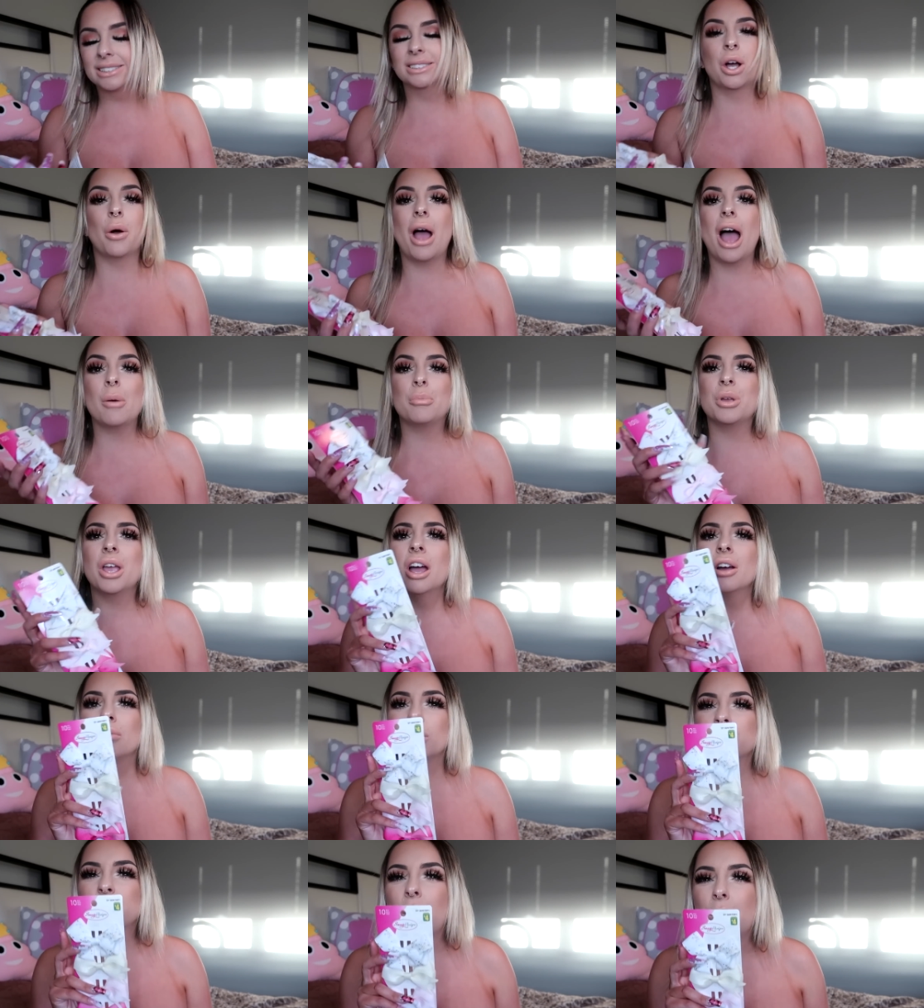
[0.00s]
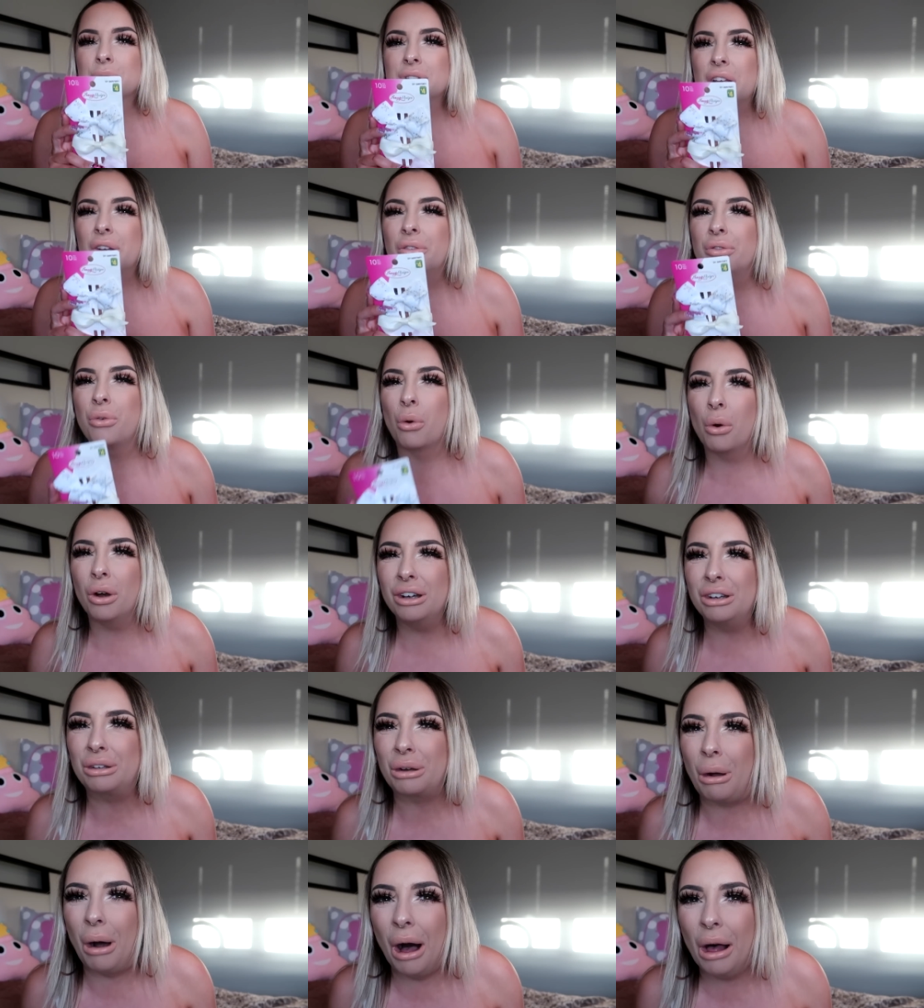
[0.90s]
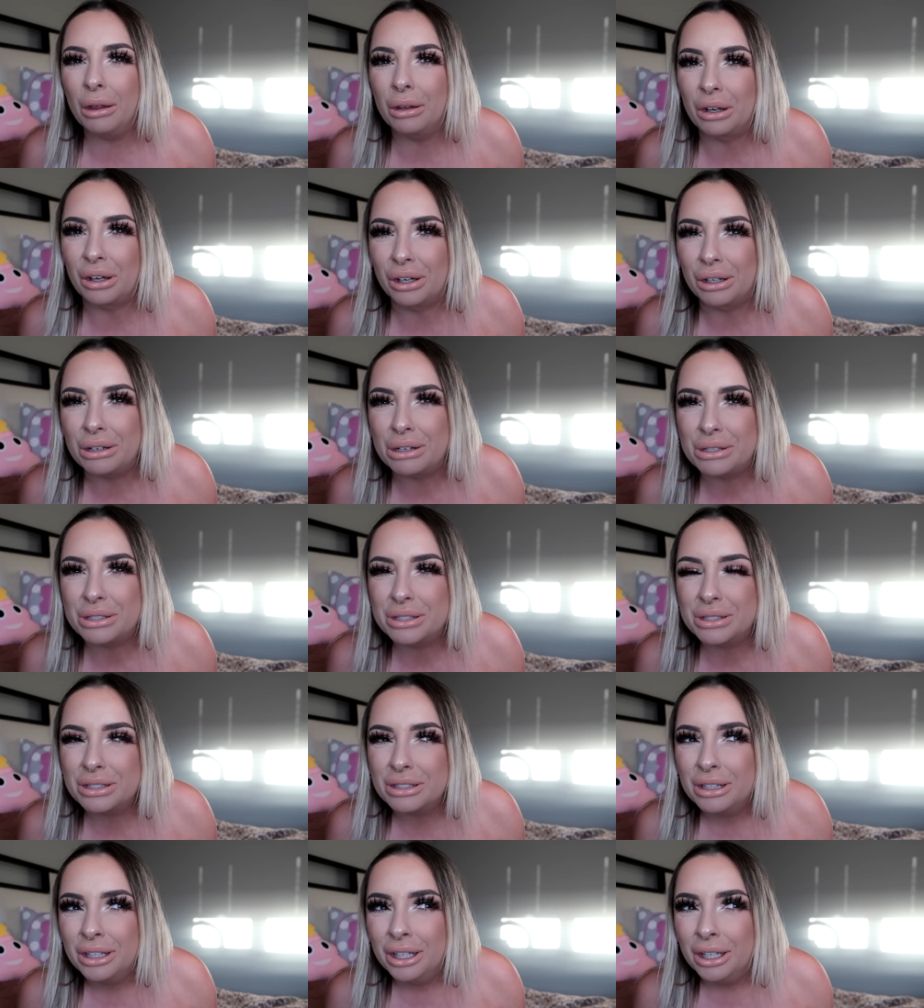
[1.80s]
so happy. First of all, it was like $4.